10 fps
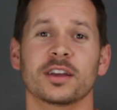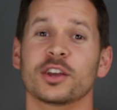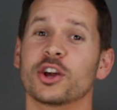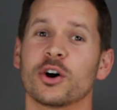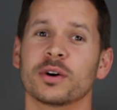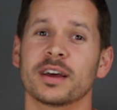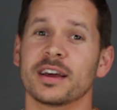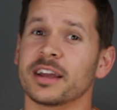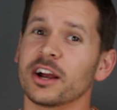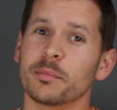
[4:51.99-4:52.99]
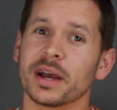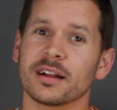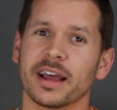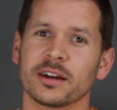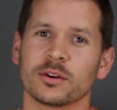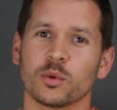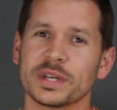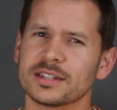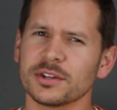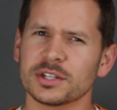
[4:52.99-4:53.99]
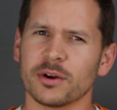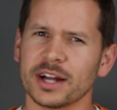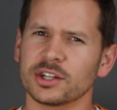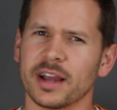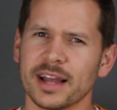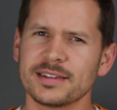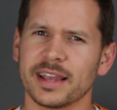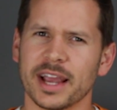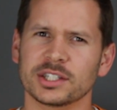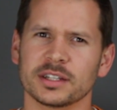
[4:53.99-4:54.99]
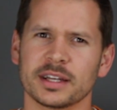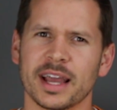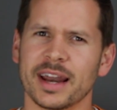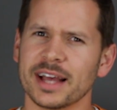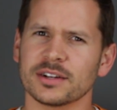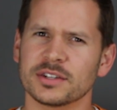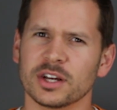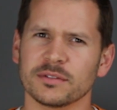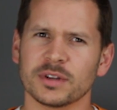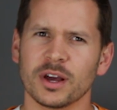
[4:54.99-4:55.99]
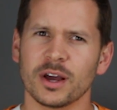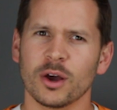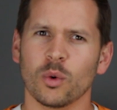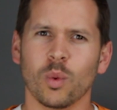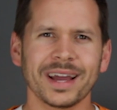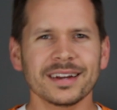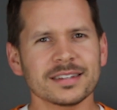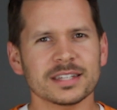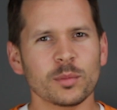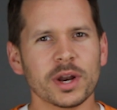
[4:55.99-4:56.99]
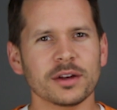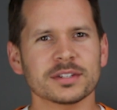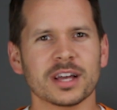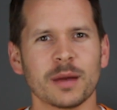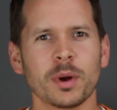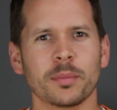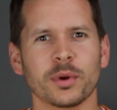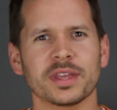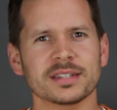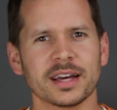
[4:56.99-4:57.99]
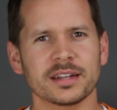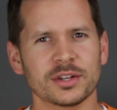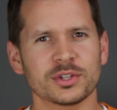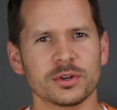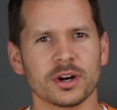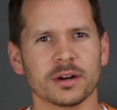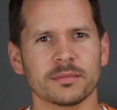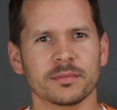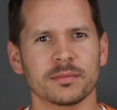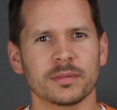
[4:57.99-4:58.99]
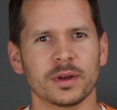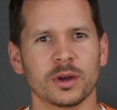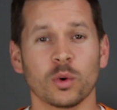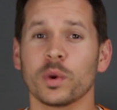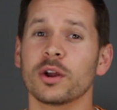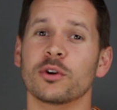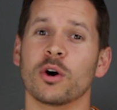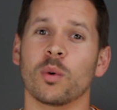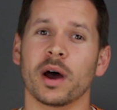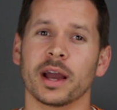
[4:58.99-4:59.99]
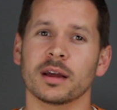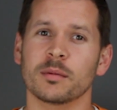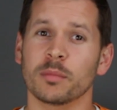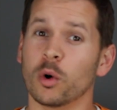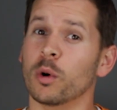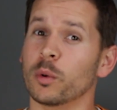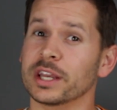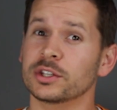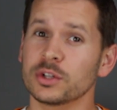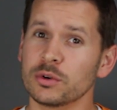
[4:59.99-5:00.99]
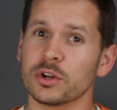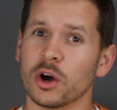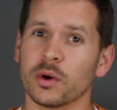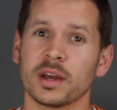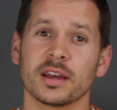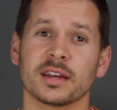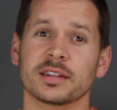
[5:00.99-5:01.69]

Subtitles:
You know, here at MedCline, we still scratch our heads occasionally and ask ourselves, why didn't someone else come up with this idea sooner? We don't know why, but what we do know is